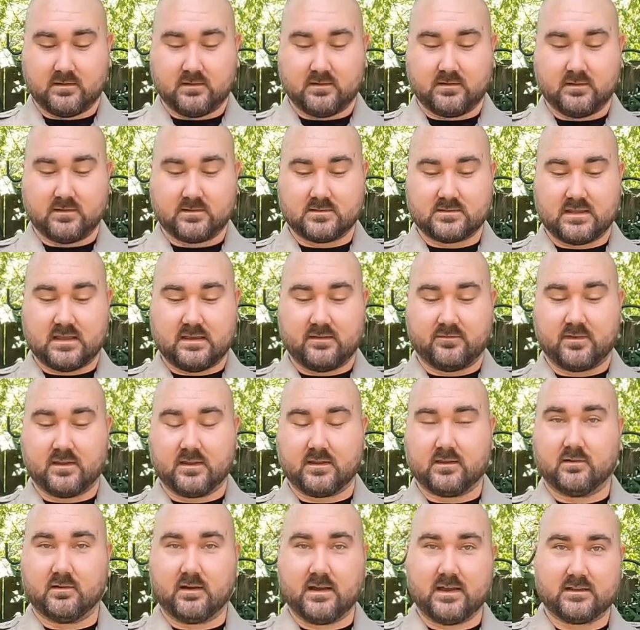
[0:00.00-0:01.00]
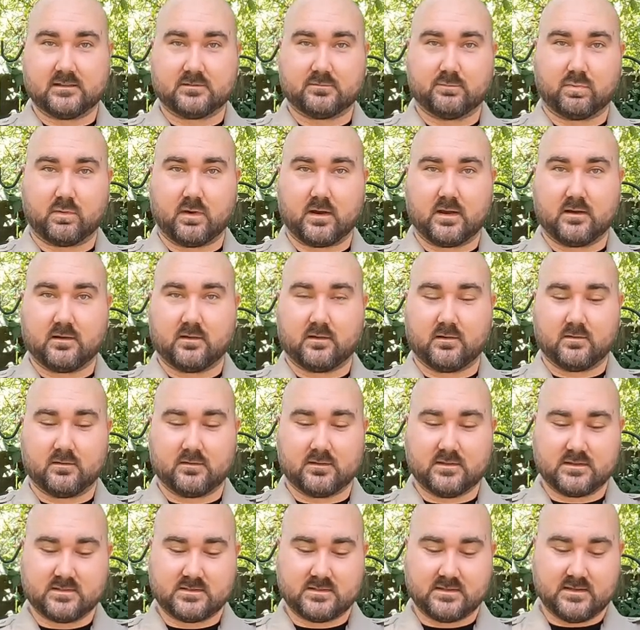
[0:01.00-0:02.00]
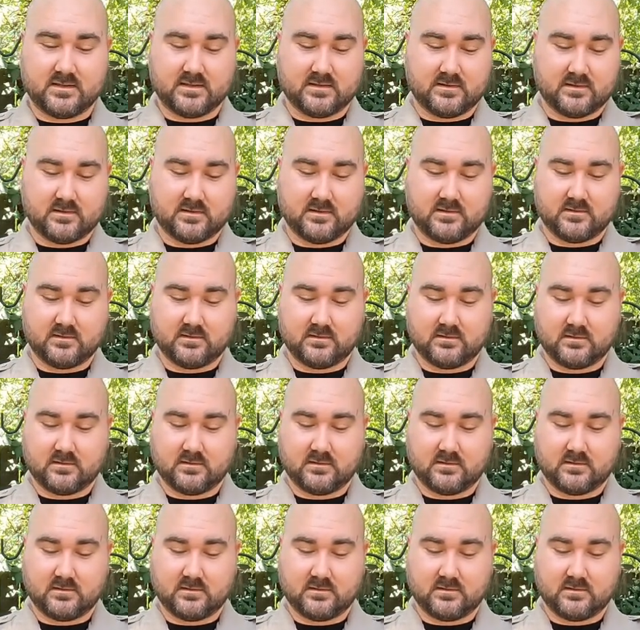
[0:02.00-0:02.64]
It does have a glass breaker on this end.